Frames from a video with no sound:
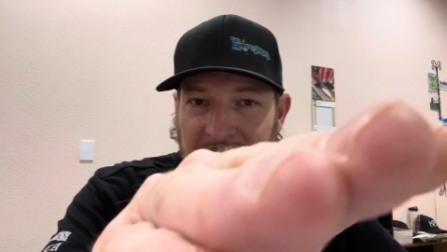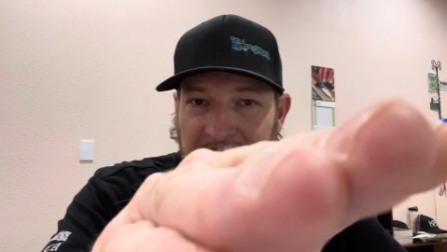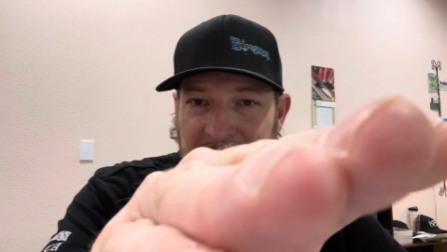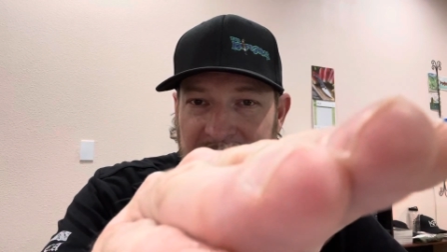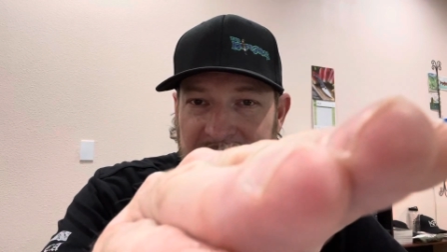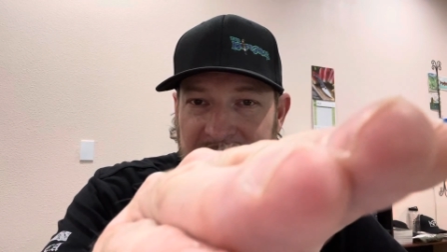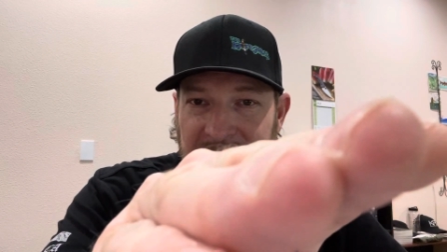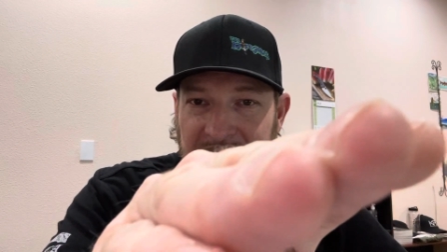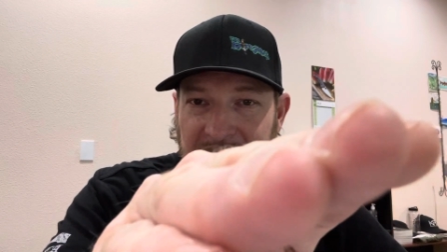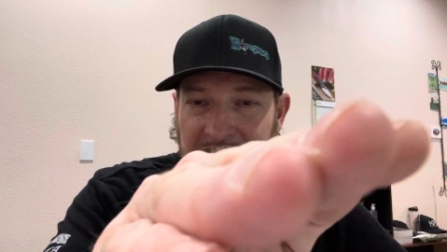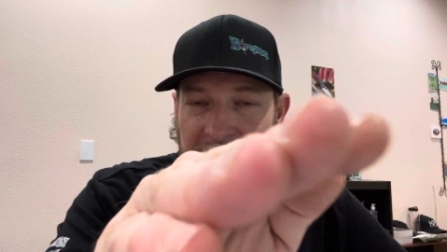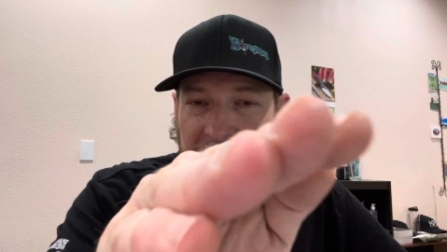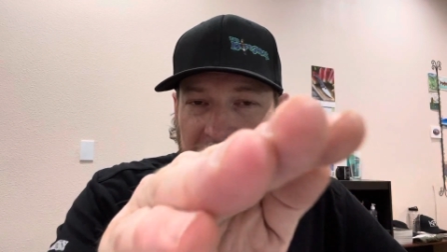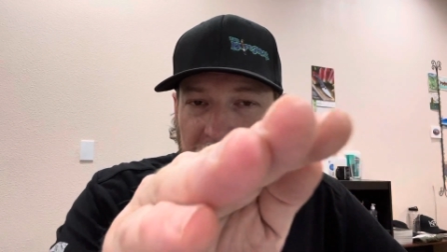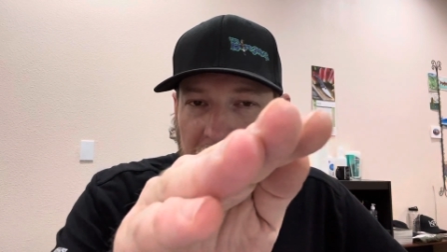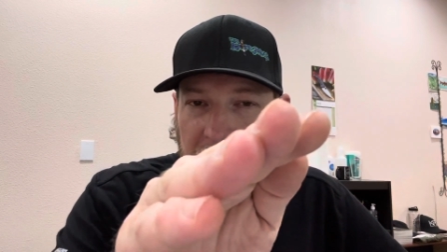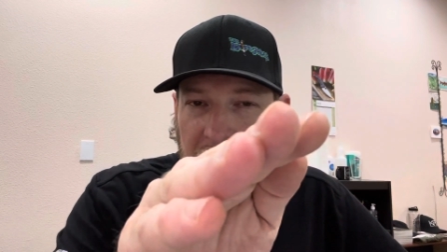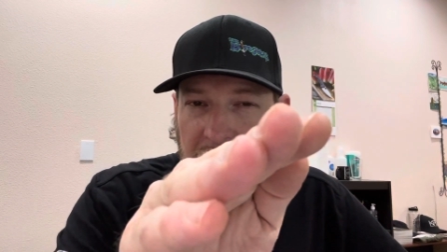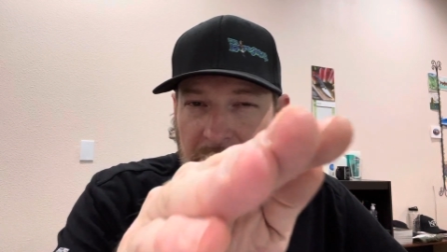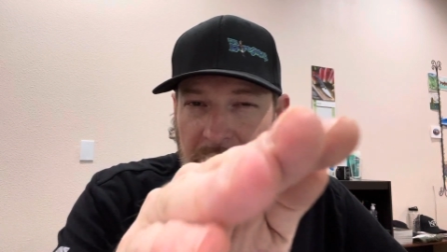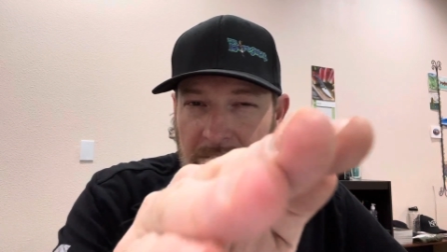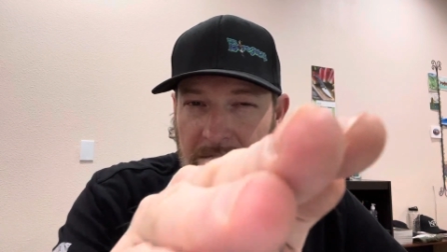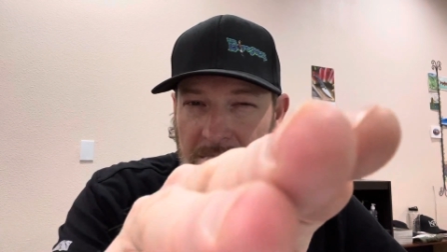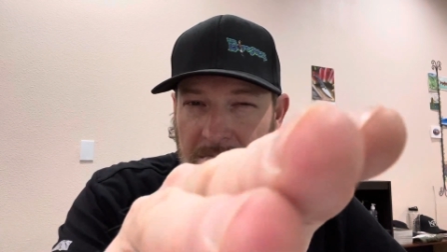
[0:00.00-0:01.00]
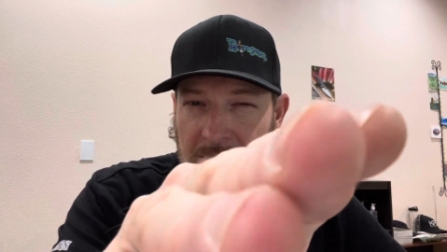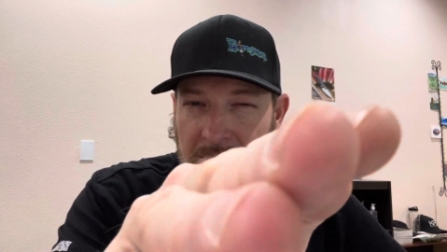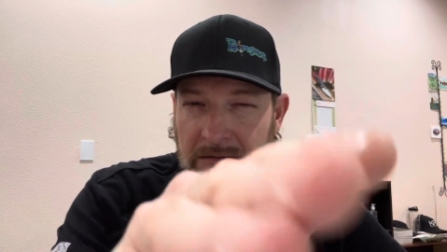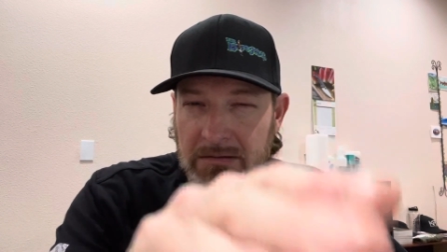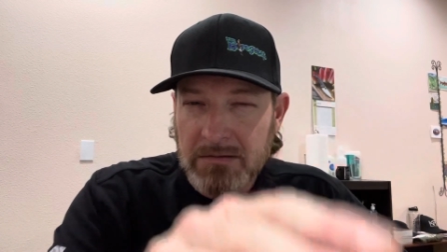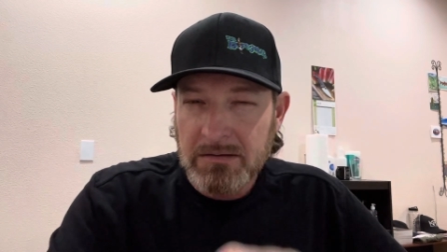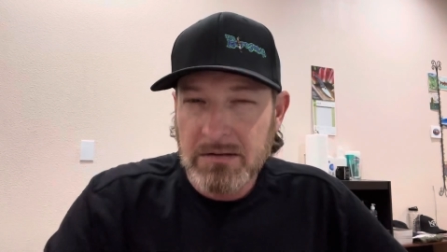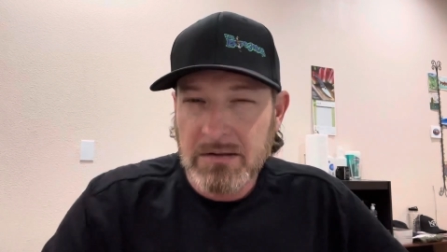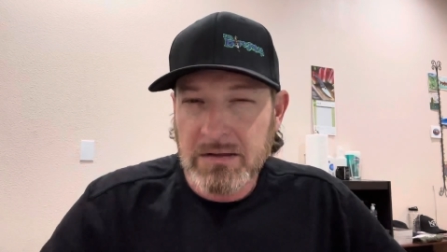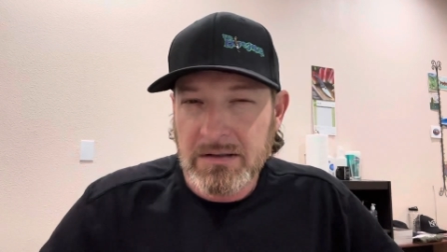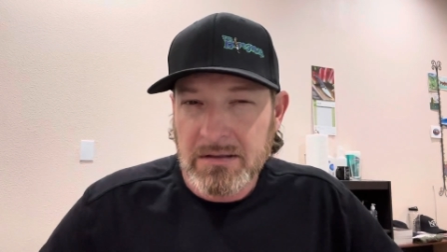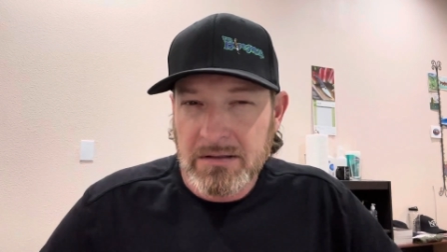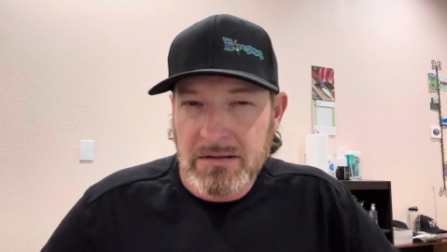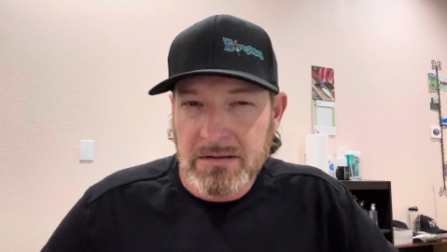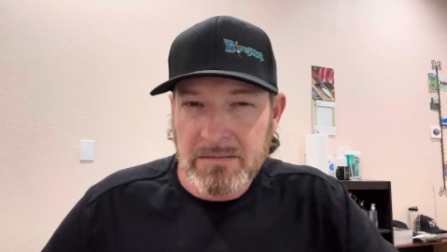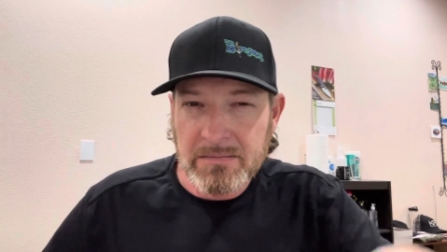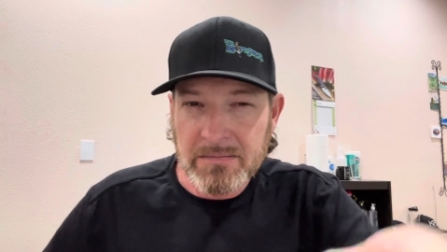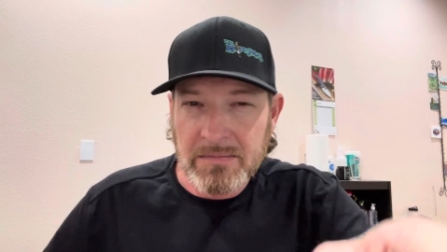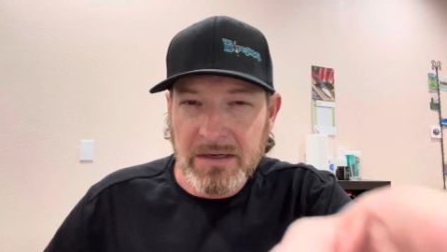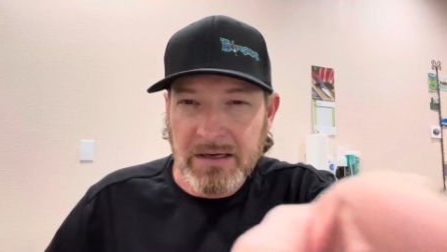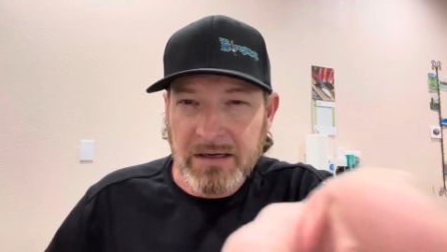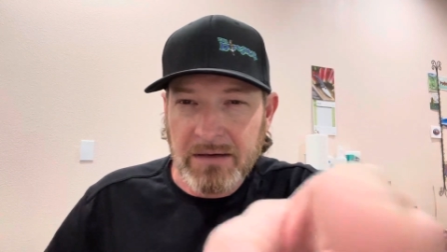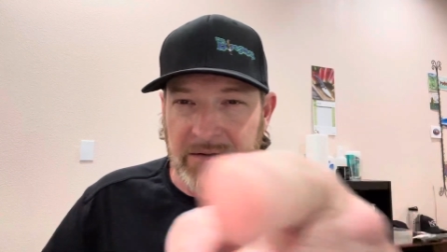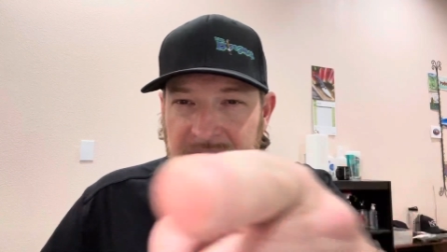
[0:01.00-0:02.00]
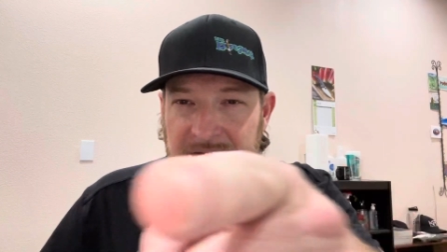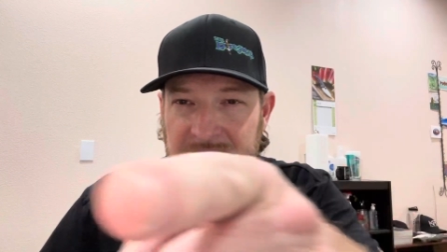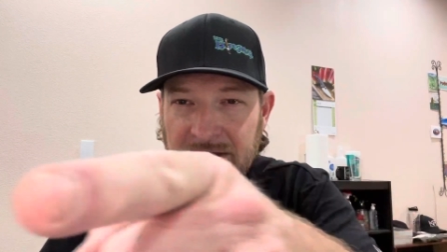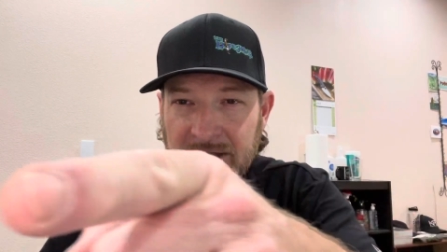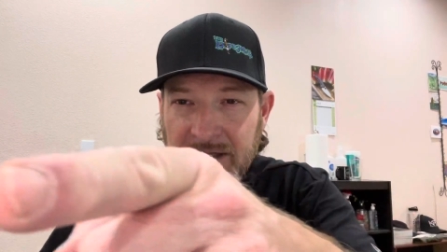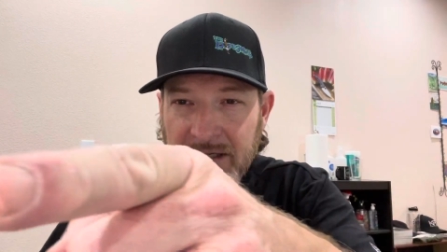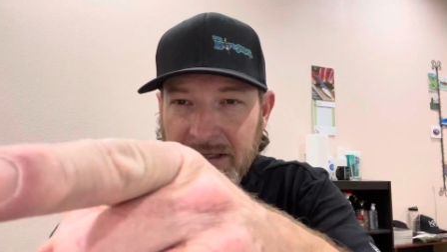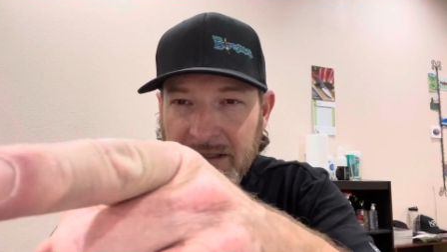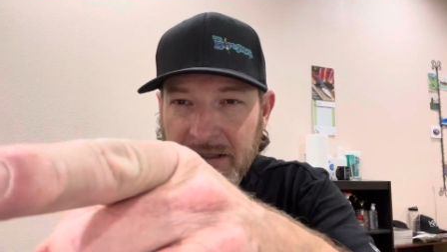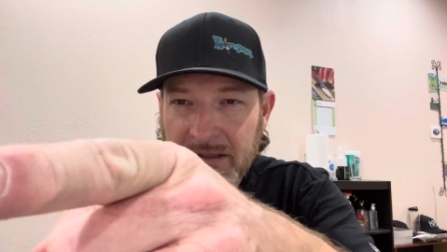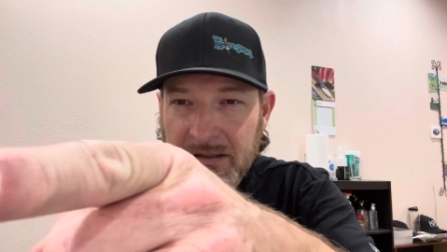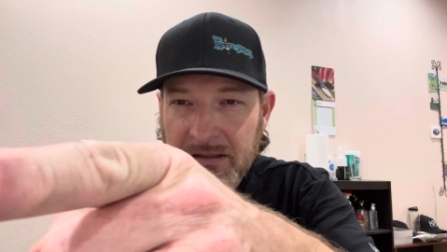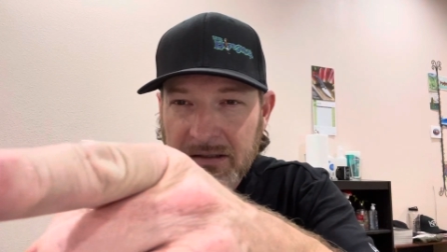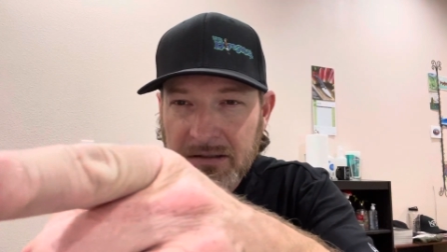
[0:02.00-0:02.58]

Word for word: to say, um, I always look